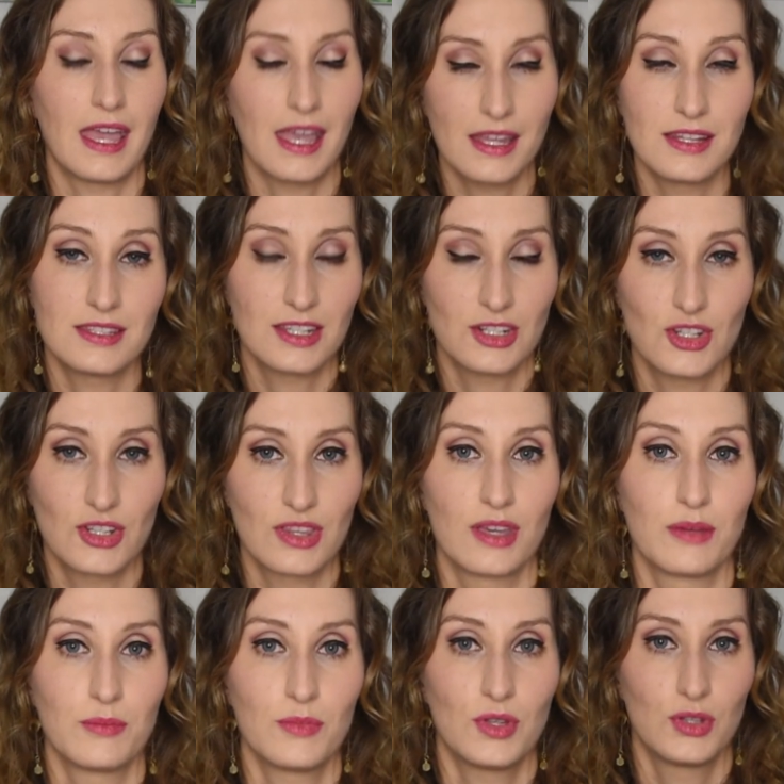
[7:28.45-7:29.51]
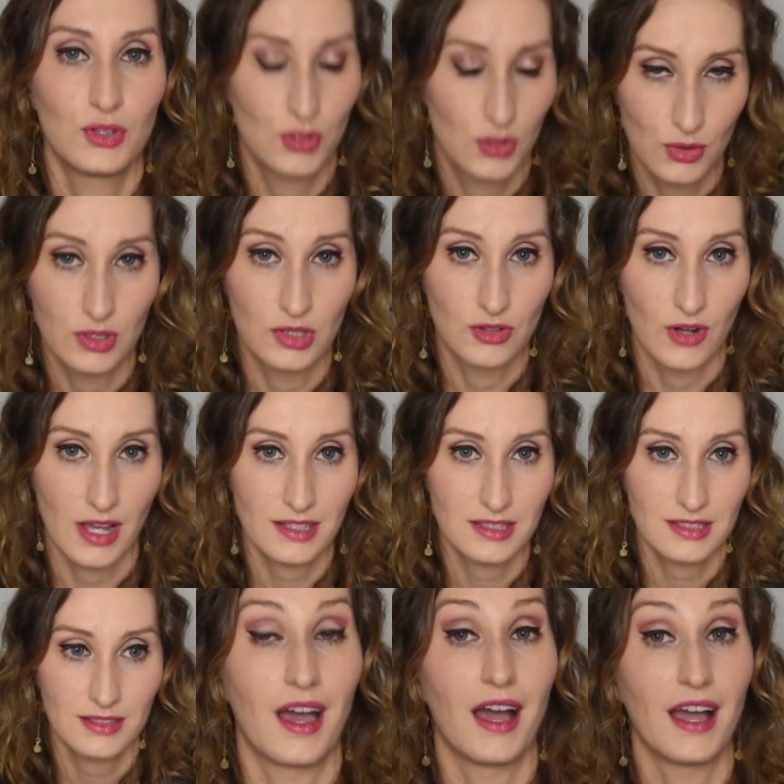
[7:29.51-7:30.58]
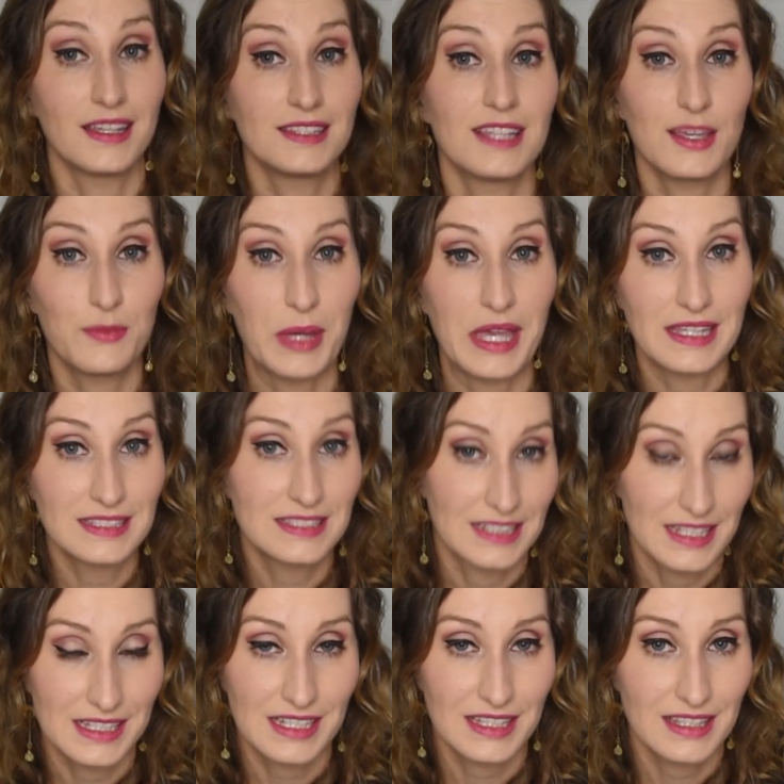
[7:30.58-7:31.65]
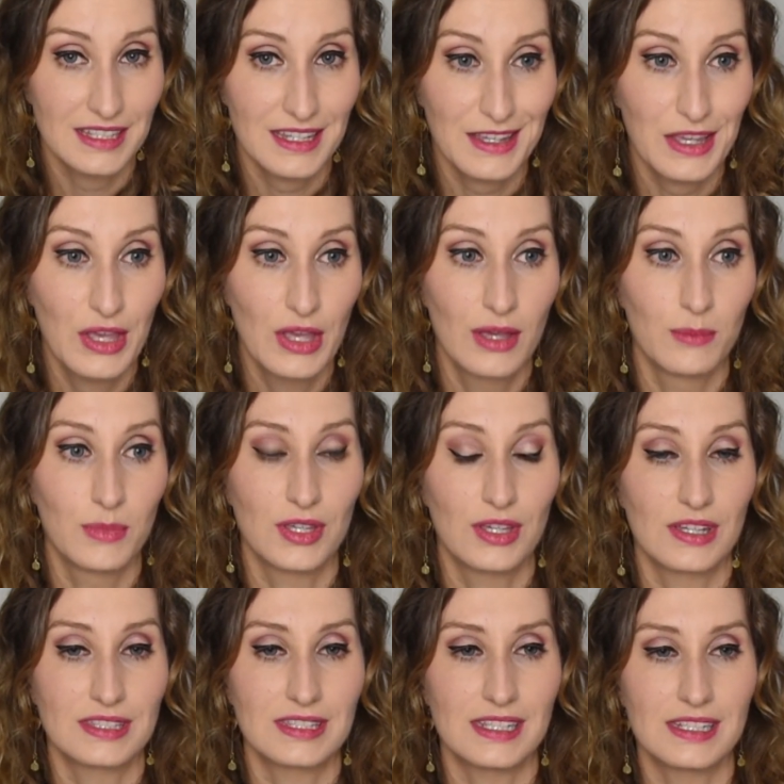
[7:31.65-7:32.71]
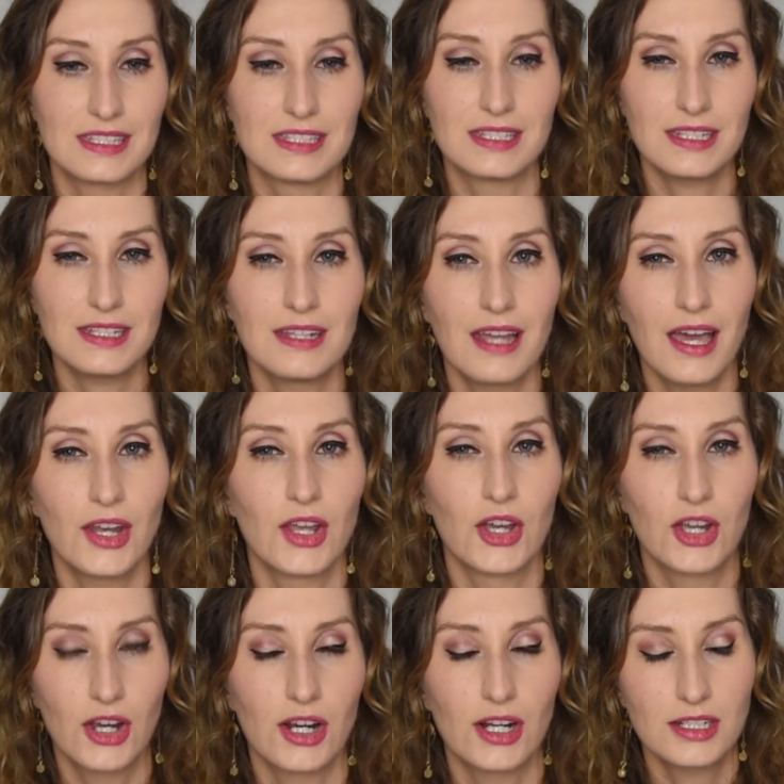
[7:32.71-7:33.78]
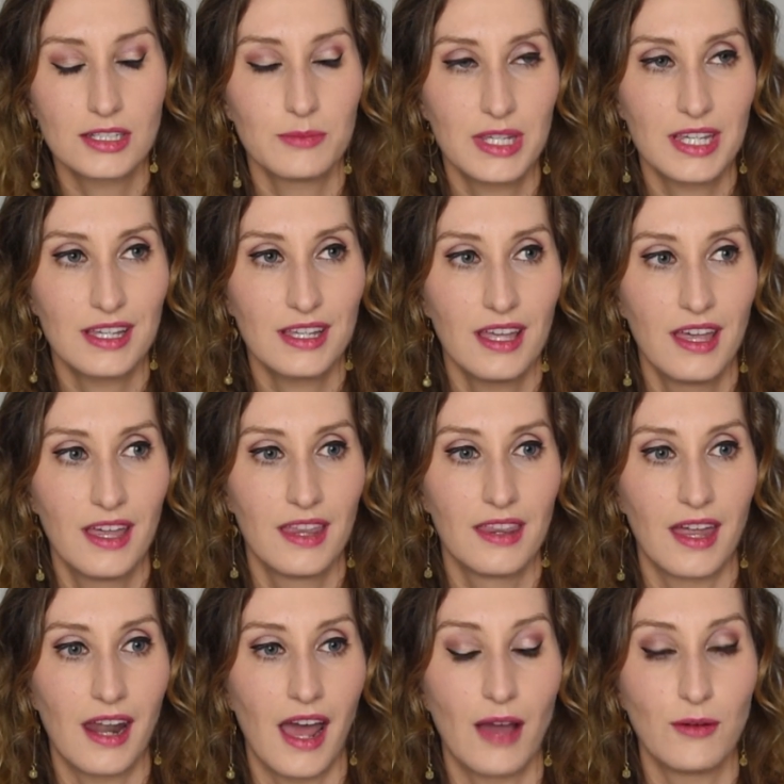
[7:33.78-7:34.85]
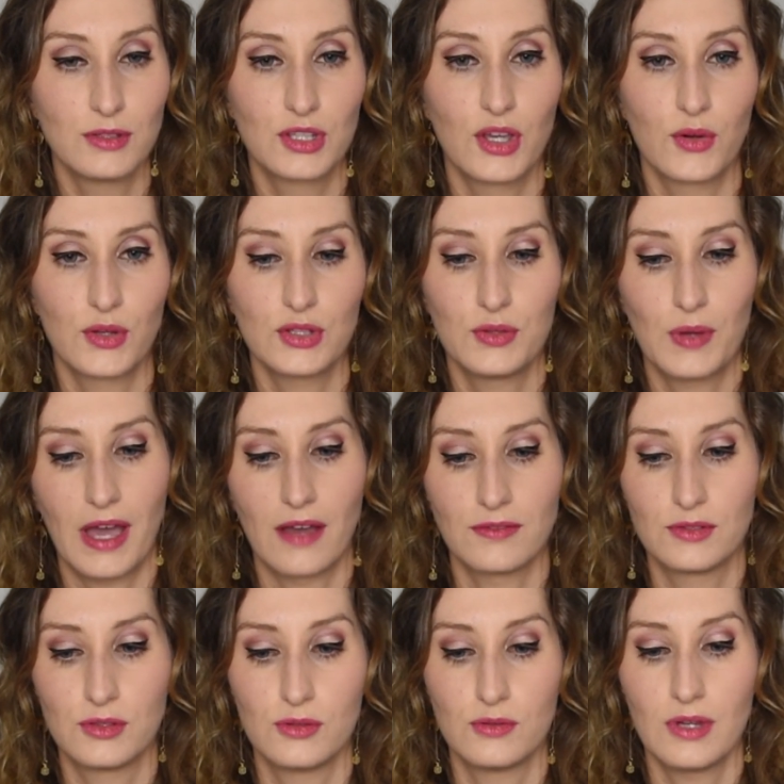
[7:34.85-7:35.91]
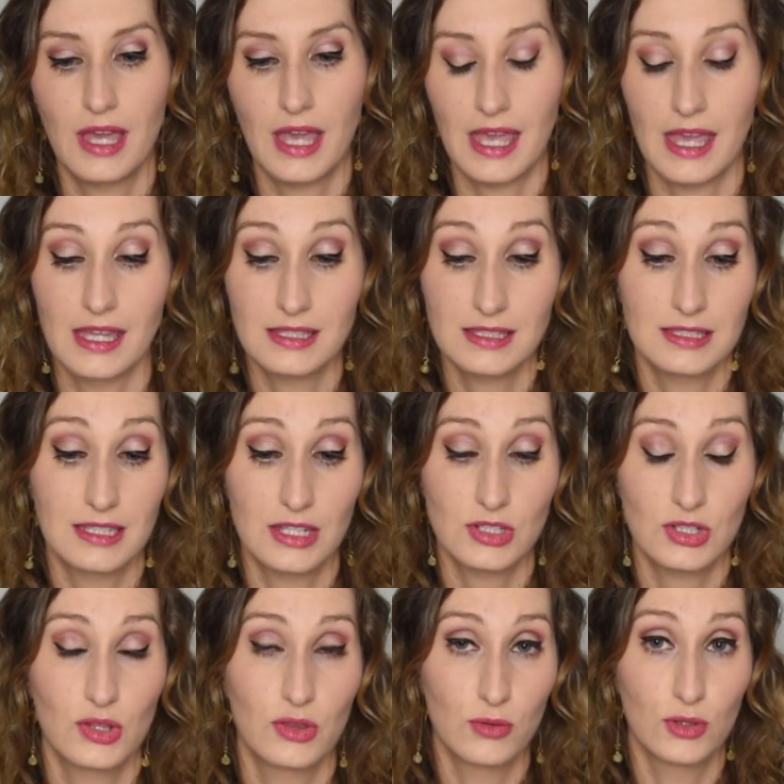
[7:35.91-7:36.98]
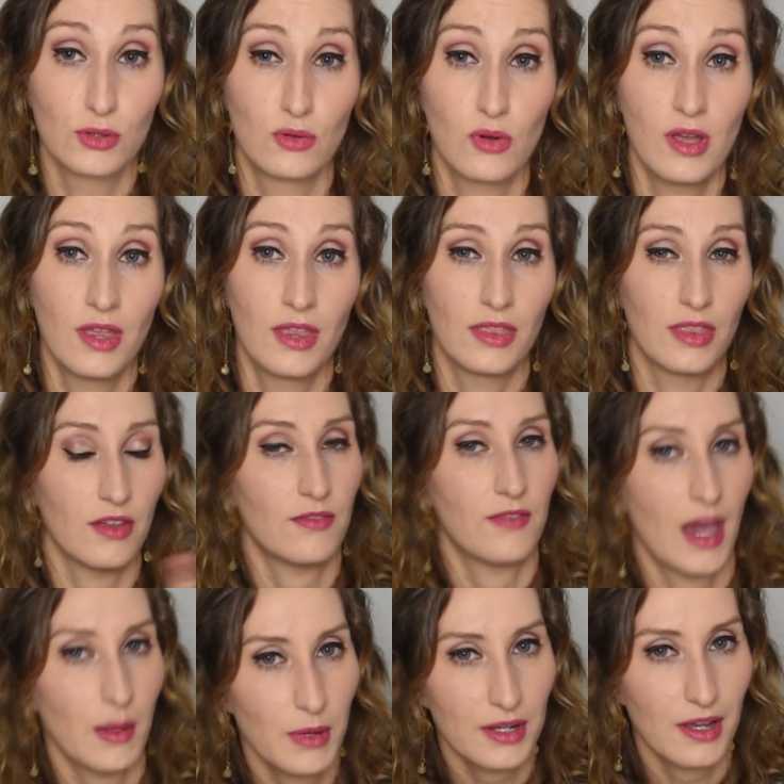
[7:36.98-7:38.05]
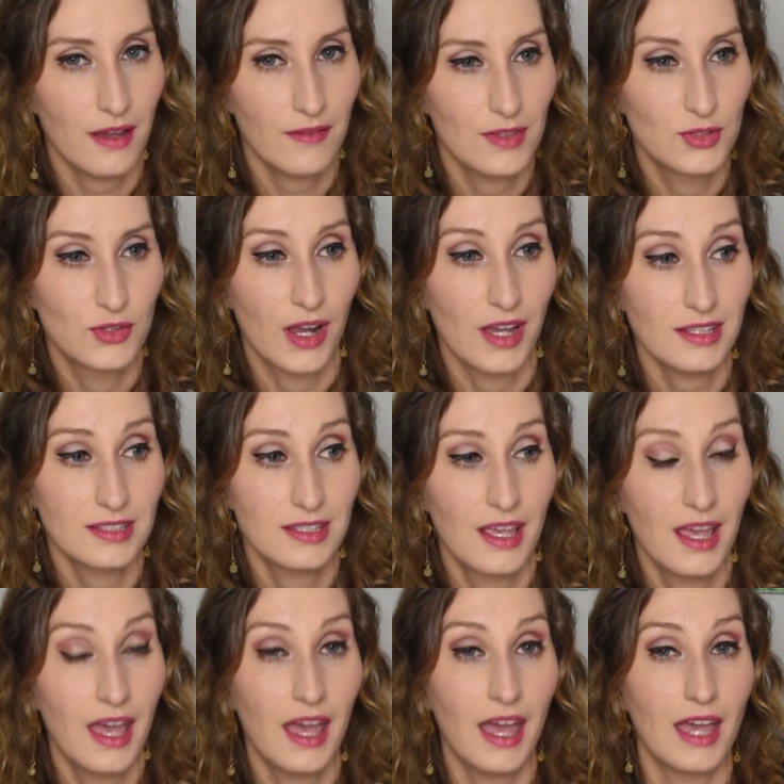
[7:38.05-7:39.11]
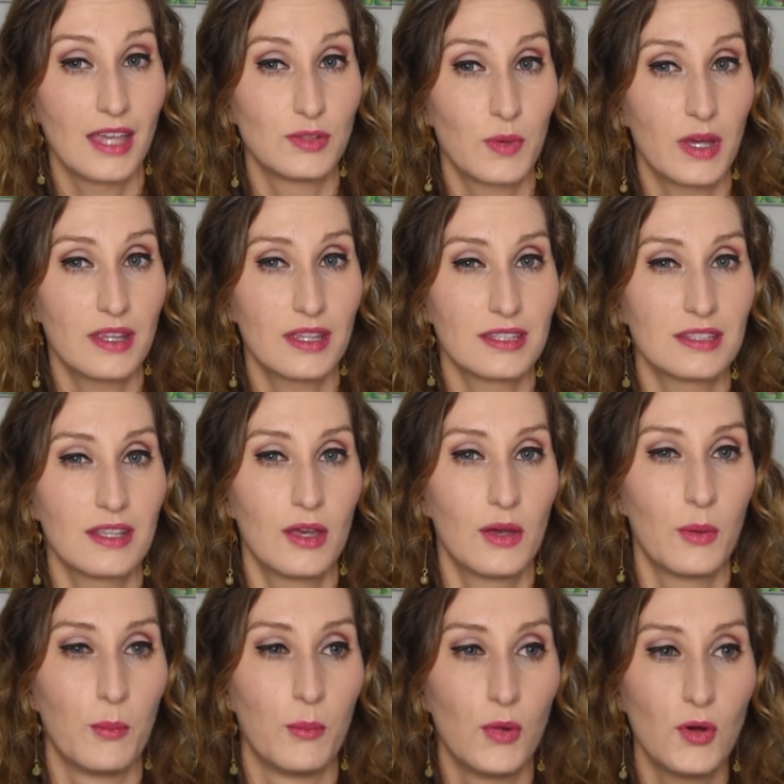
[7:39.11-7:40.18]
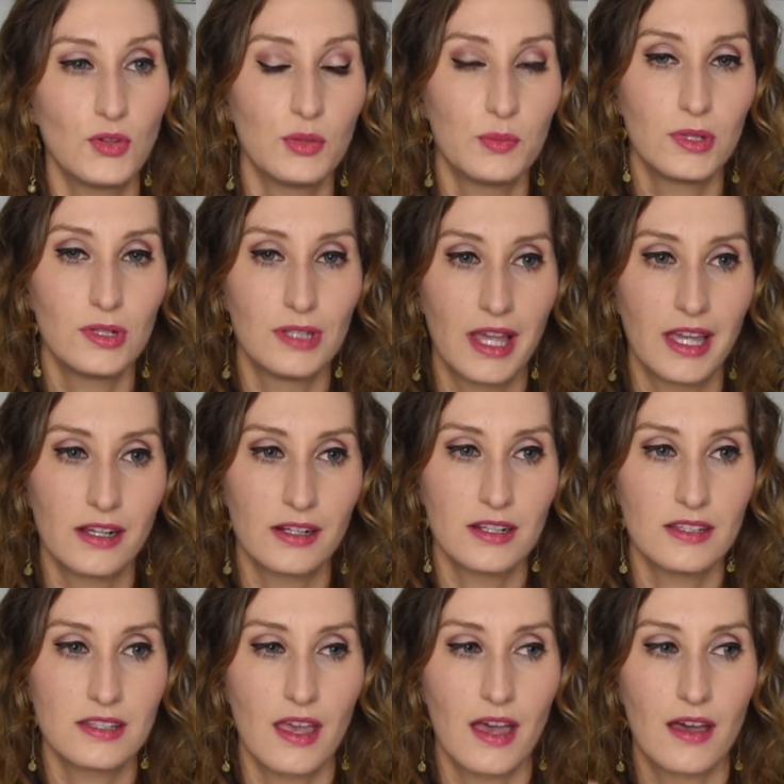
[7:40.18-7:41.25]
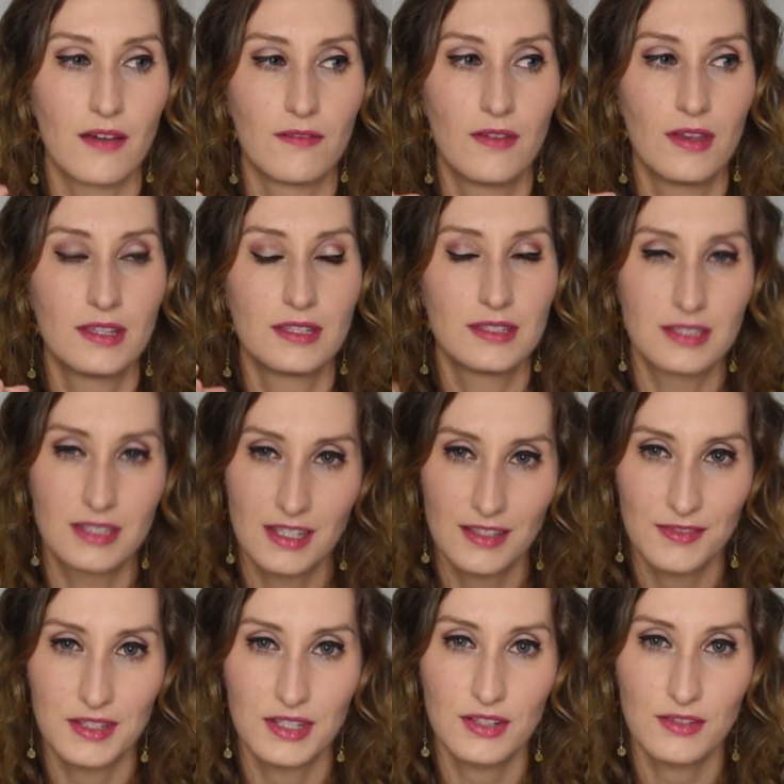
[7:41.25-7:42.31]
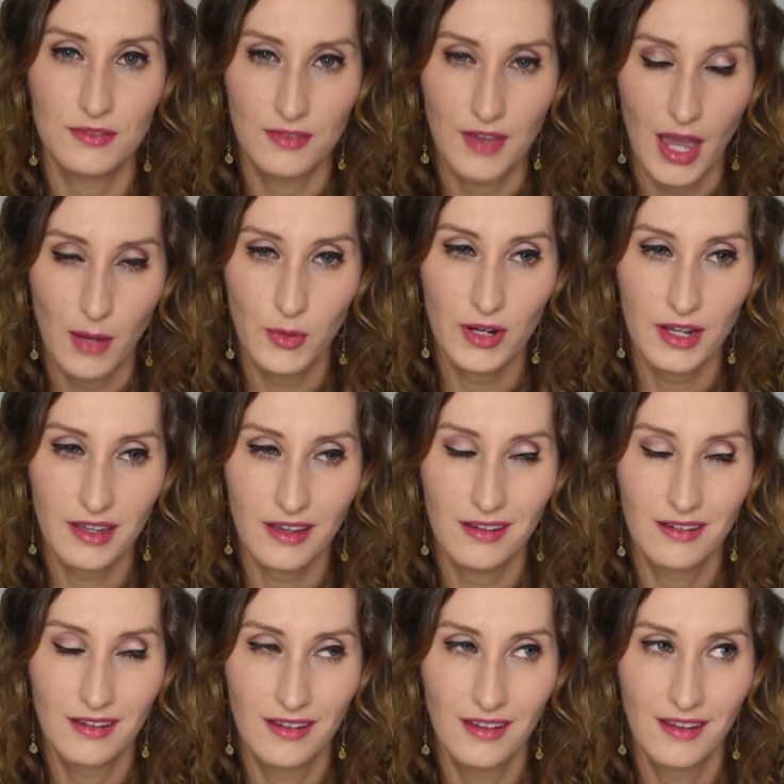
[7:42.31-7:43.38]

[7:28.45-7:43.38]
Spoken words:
hand stitching them to the dress. I say painstakingly because it did not occur to me that I was going to have to hand stitch through the fabric of the dress as well as multiple layers of stiffened fabric.